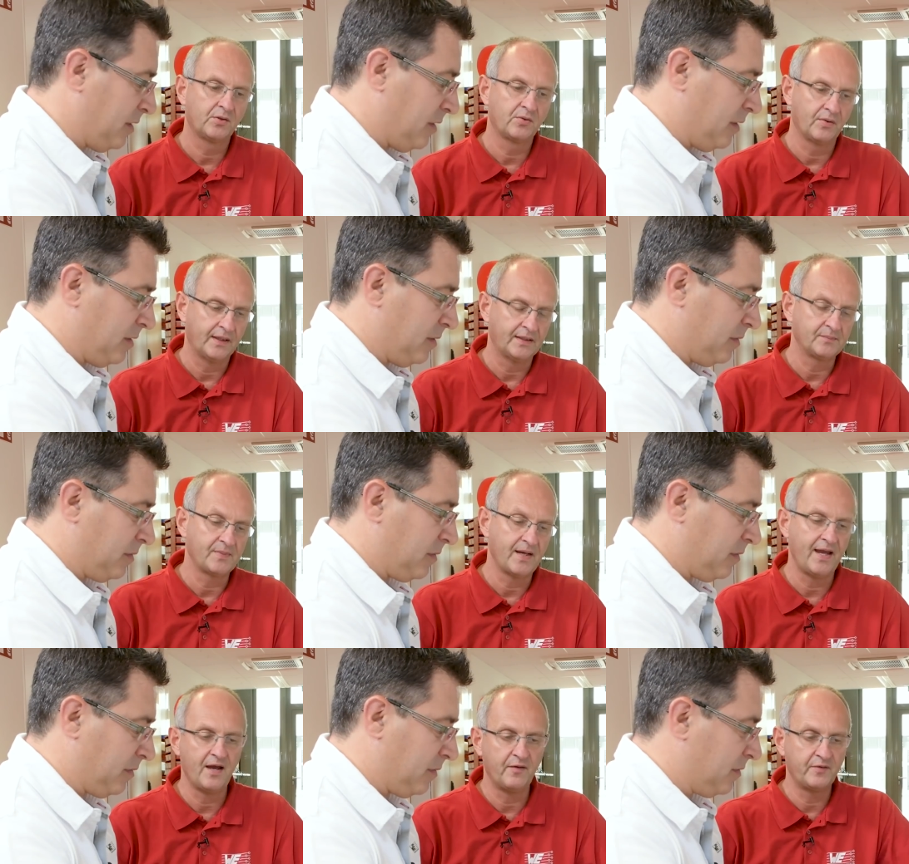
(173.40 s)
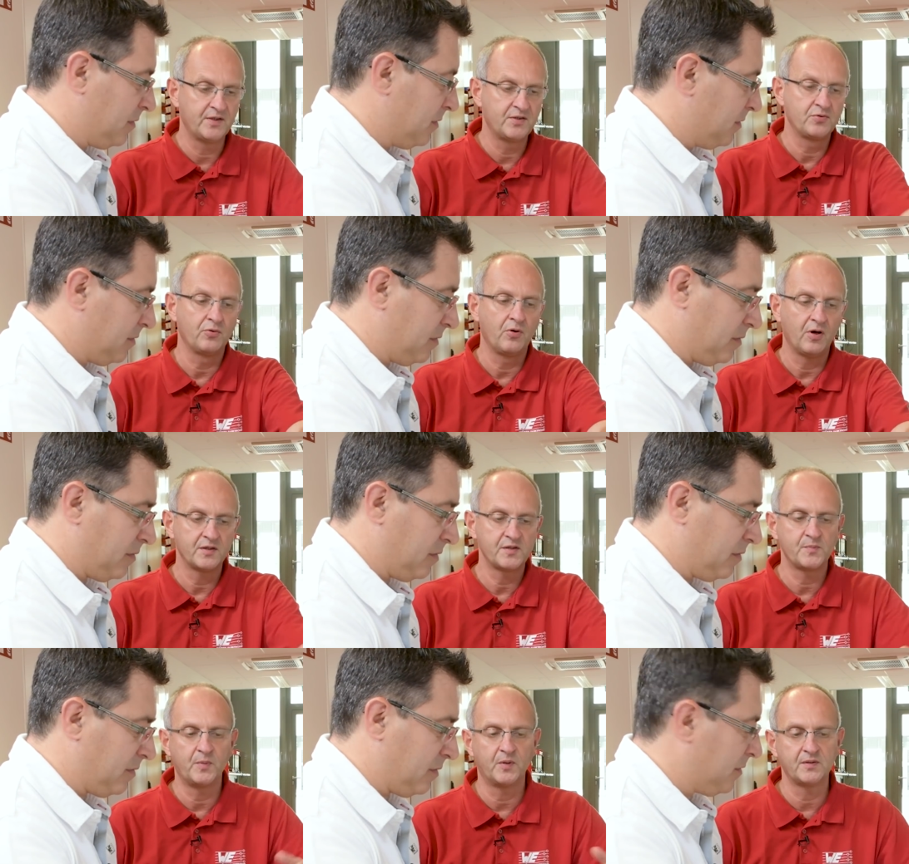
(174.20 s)
Speaker 1: Correct. By having two
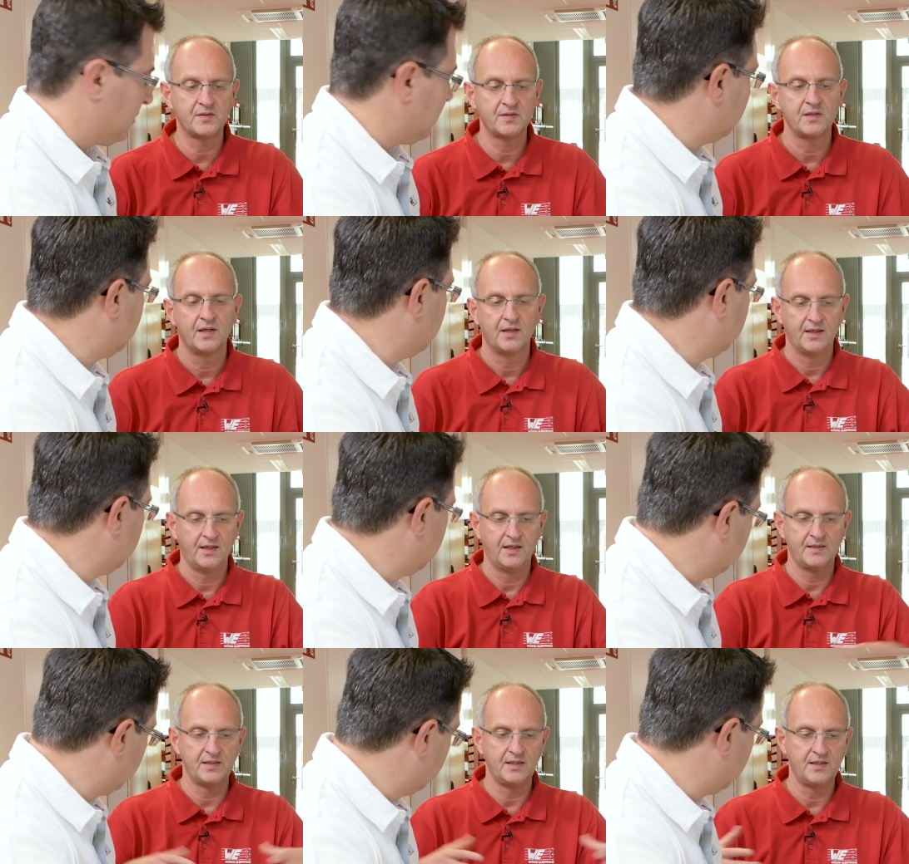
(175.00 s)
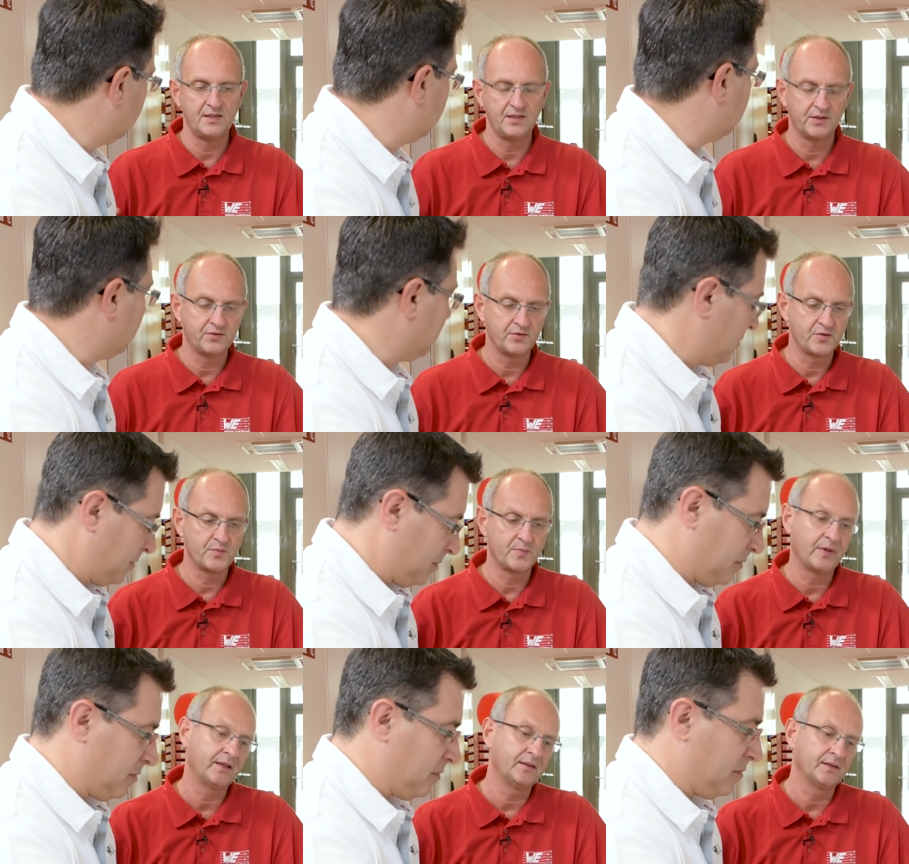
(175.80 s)
hot spots, it's easier to
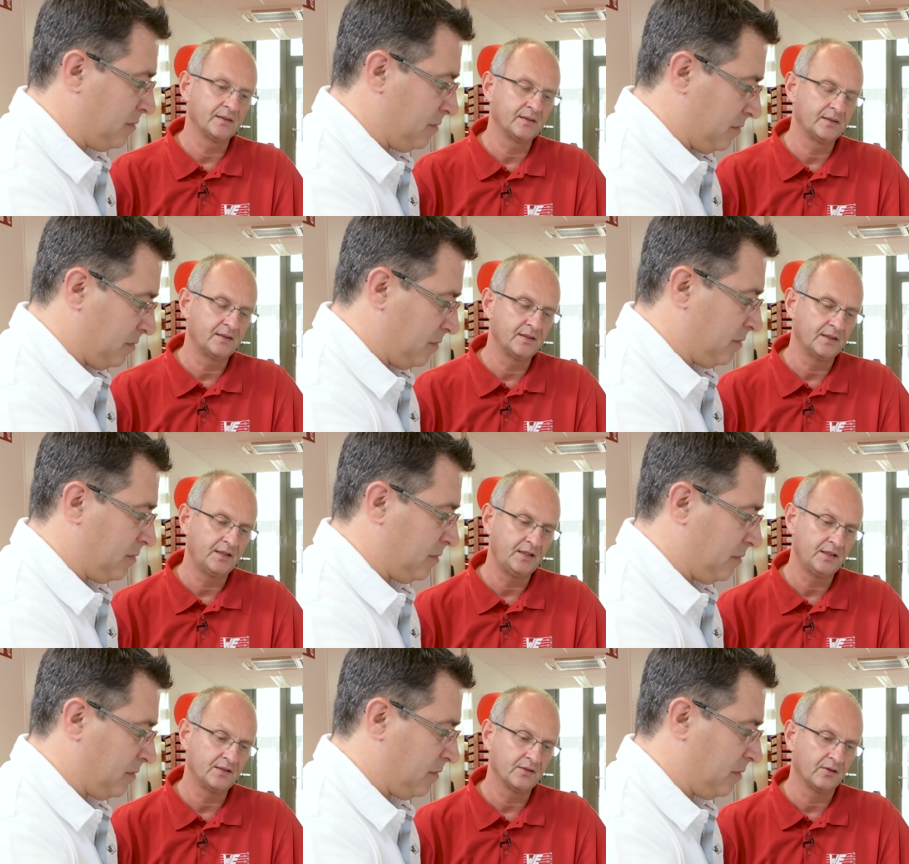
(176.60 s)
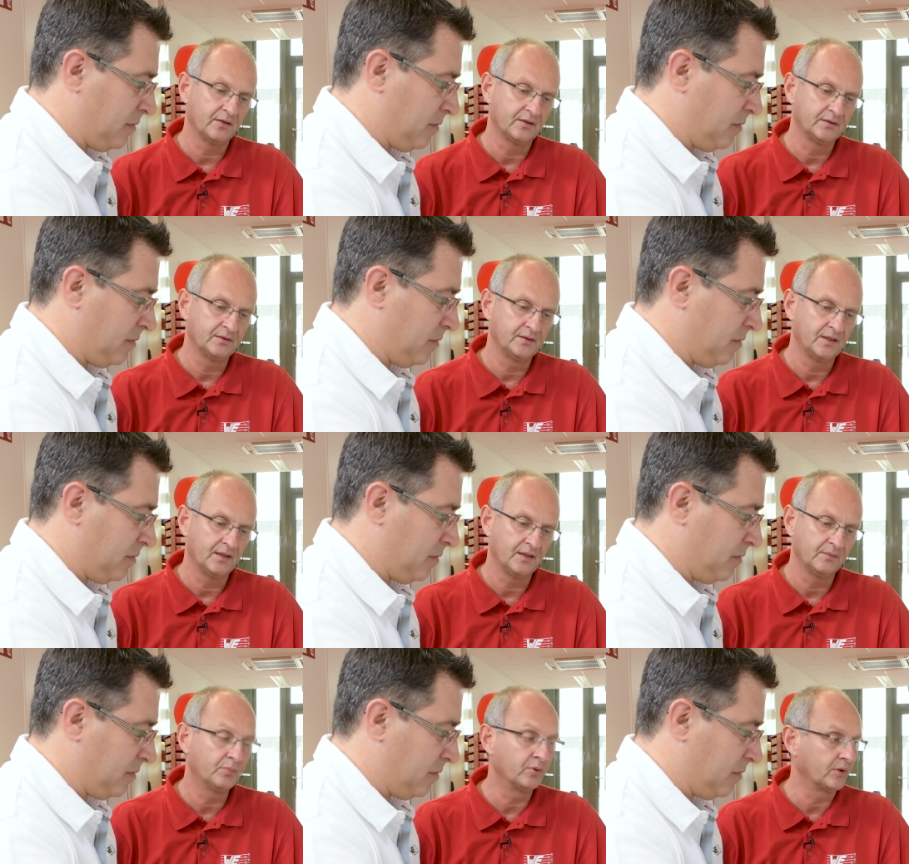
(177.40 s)
spread the heat on
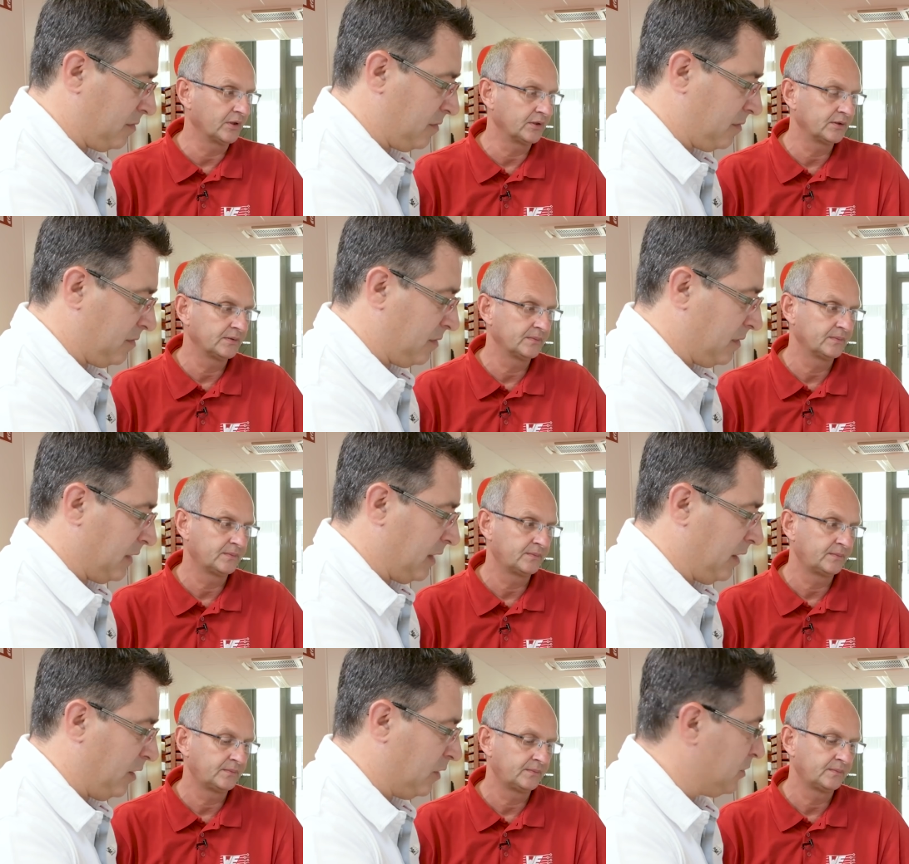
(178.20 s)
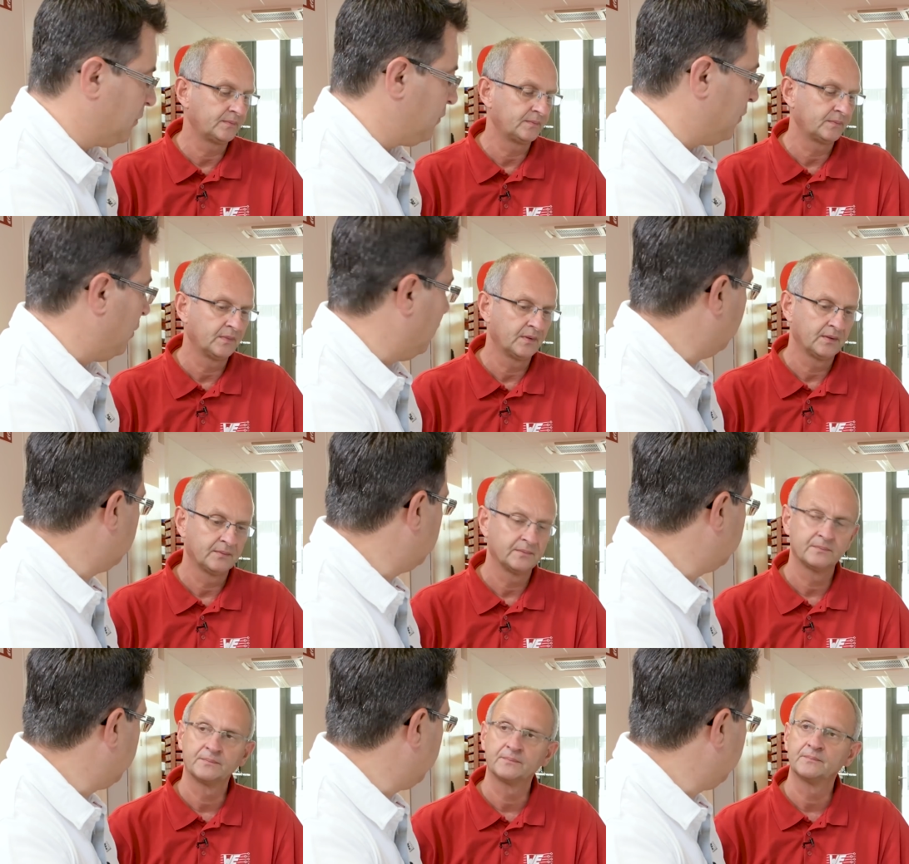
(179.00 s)
the board. Also for
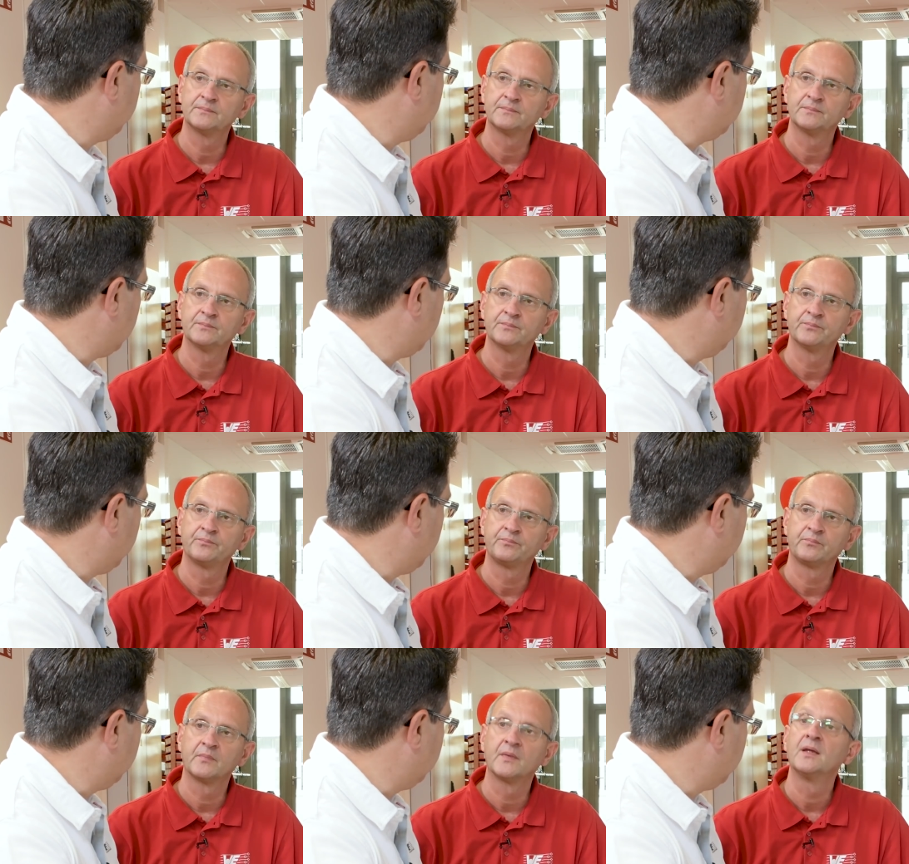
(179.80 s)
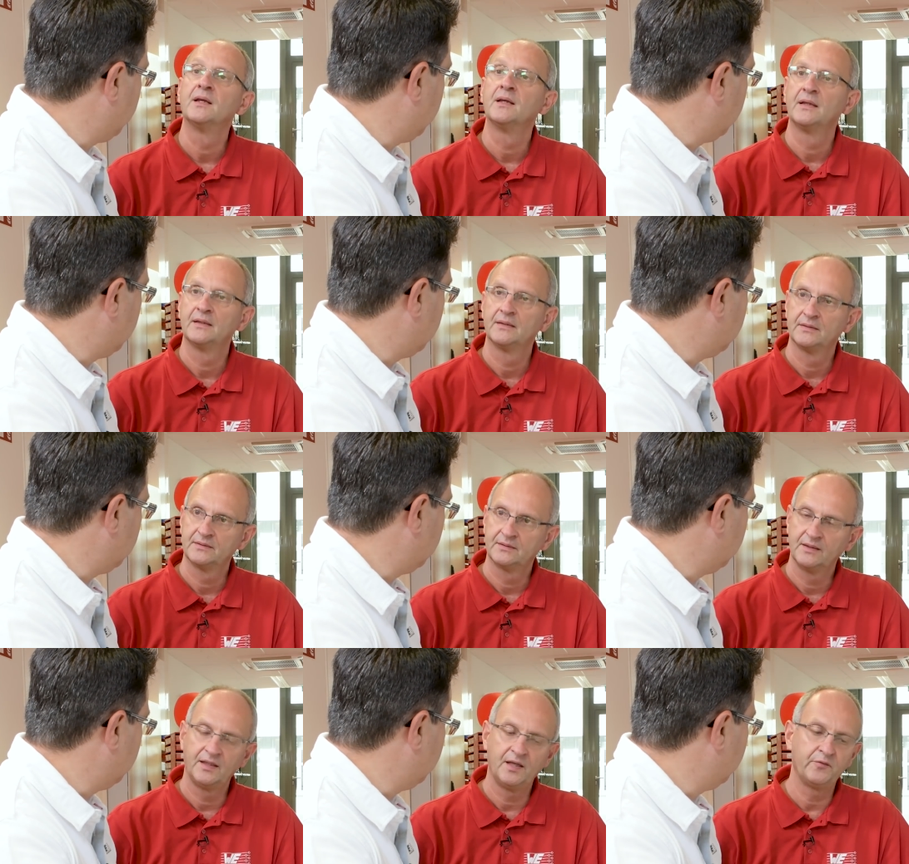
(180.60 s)
load changes advantage, I
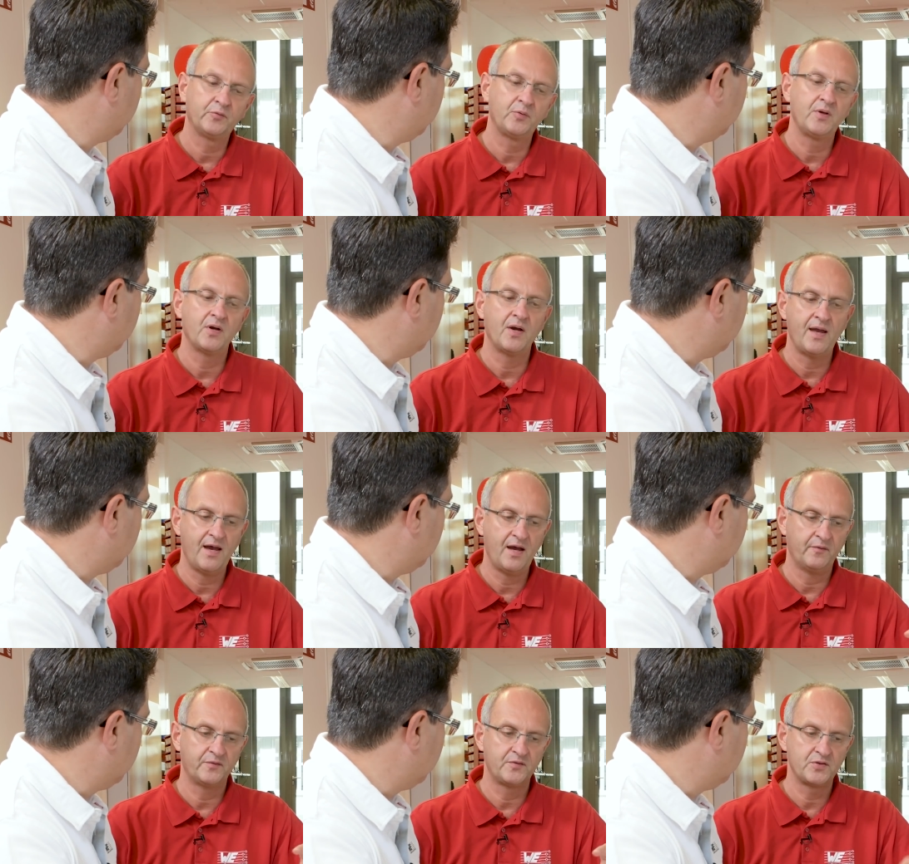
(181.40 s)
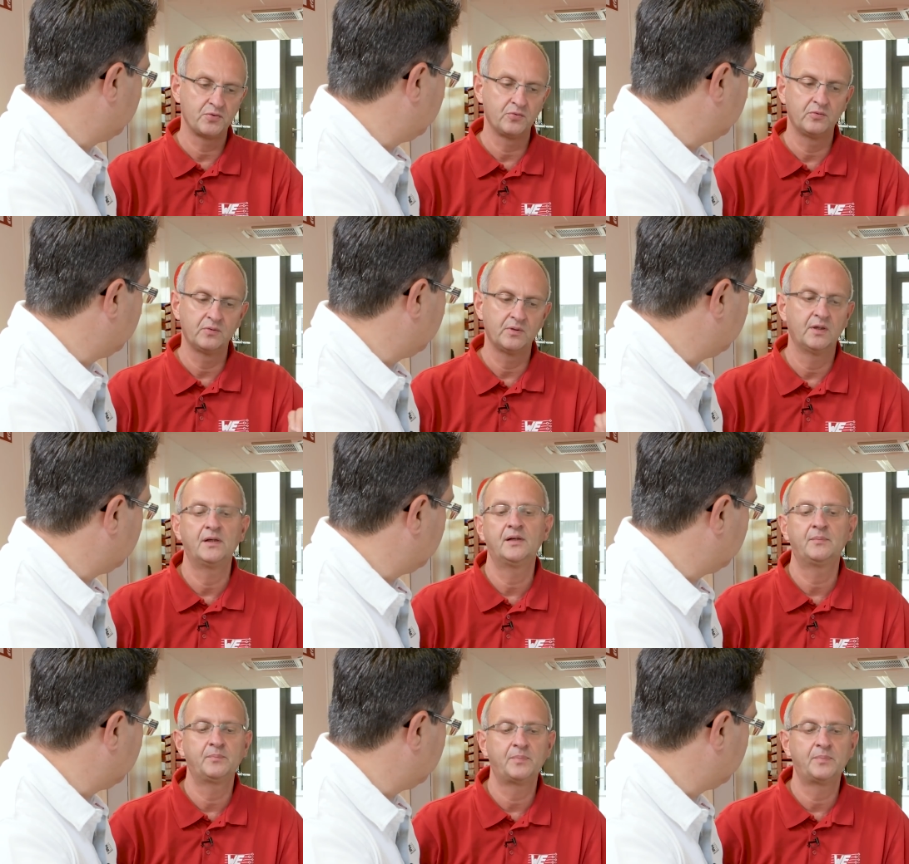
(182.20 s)
guess? If we have two uh,